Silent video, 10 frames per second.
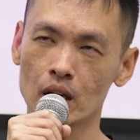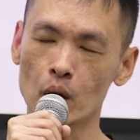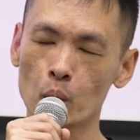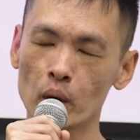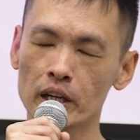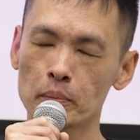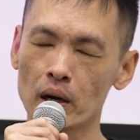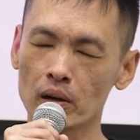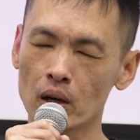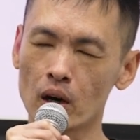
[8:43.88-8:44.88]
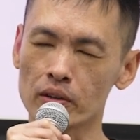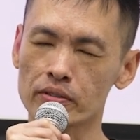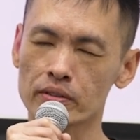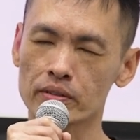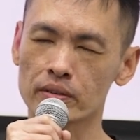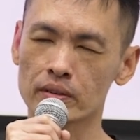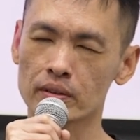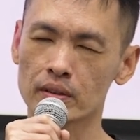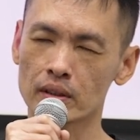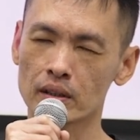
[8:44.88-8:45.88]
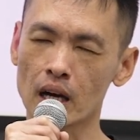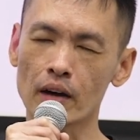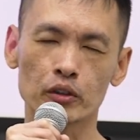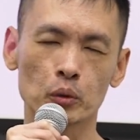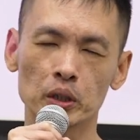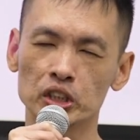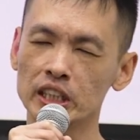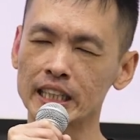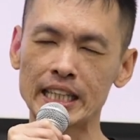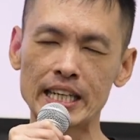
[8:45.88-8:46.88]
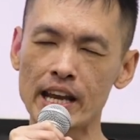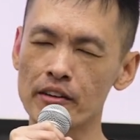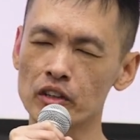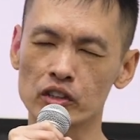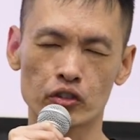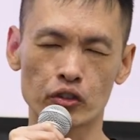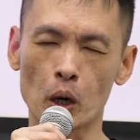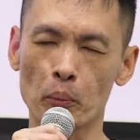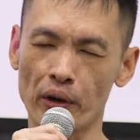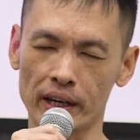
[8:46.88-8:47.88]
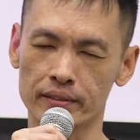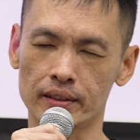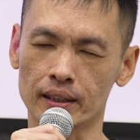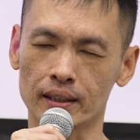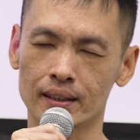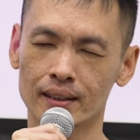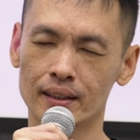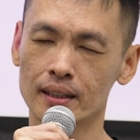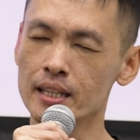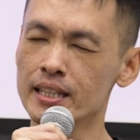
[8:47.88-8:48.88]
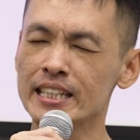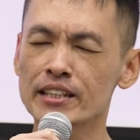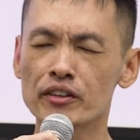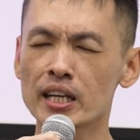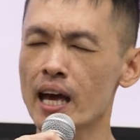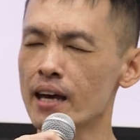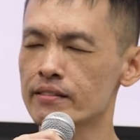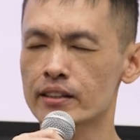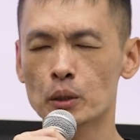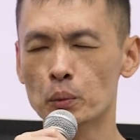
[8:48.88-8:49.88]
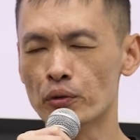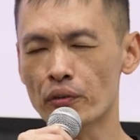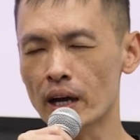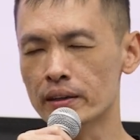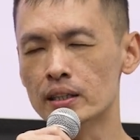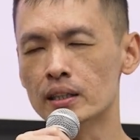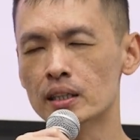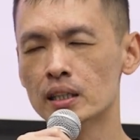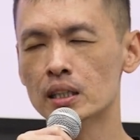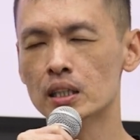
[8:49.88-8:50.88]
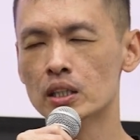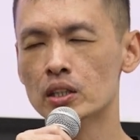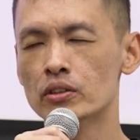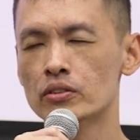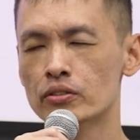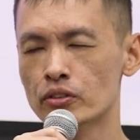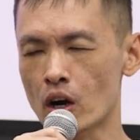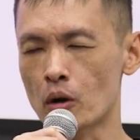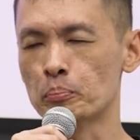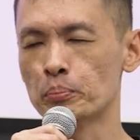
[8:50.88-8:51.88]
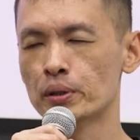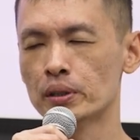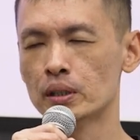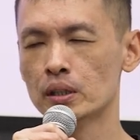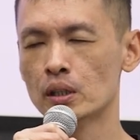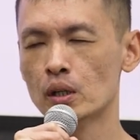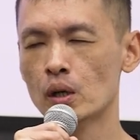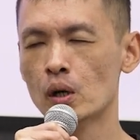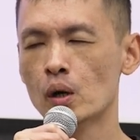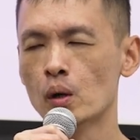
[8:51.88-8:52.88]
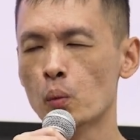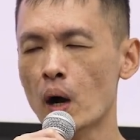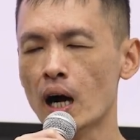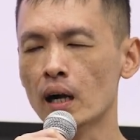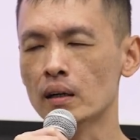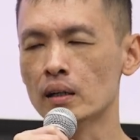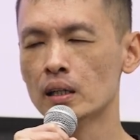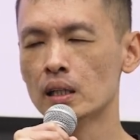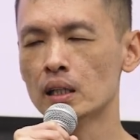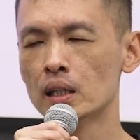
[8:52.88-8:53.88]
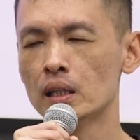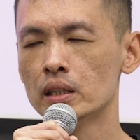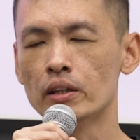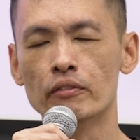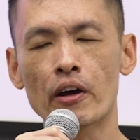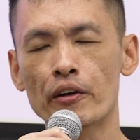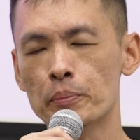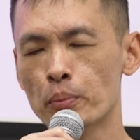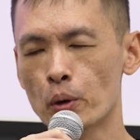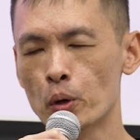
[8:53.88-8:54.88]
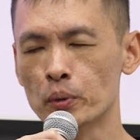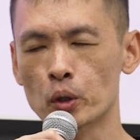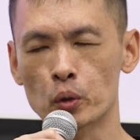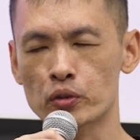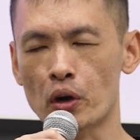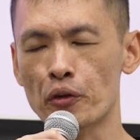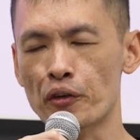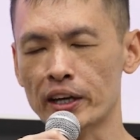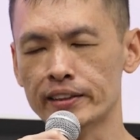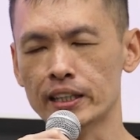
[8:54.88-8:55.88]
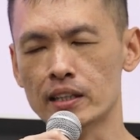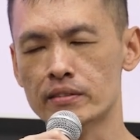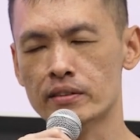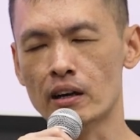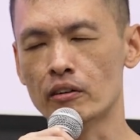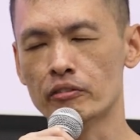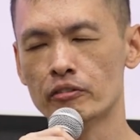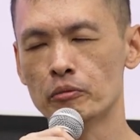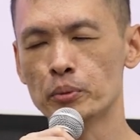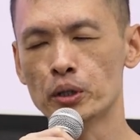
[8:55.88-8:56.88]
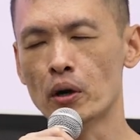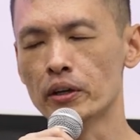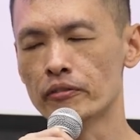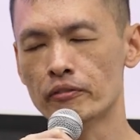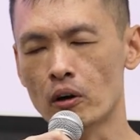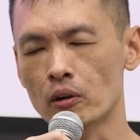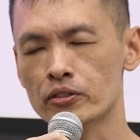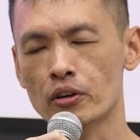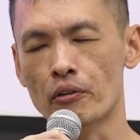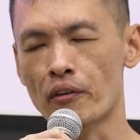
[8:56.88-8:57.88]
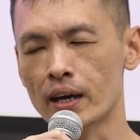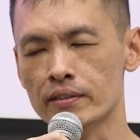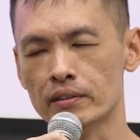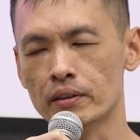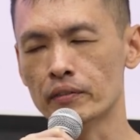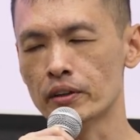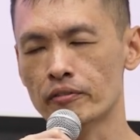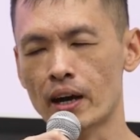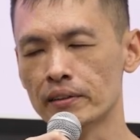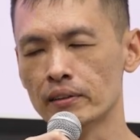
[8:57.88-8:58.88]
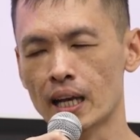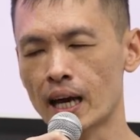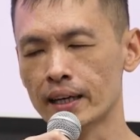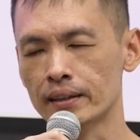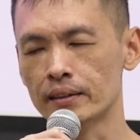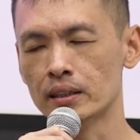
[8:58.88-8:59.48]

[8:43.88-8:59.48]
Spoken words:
a word about loss, after which he can never stop writing, even as he would rather stop, while the very poem goes on writing itself beyond the false horizon of the final line.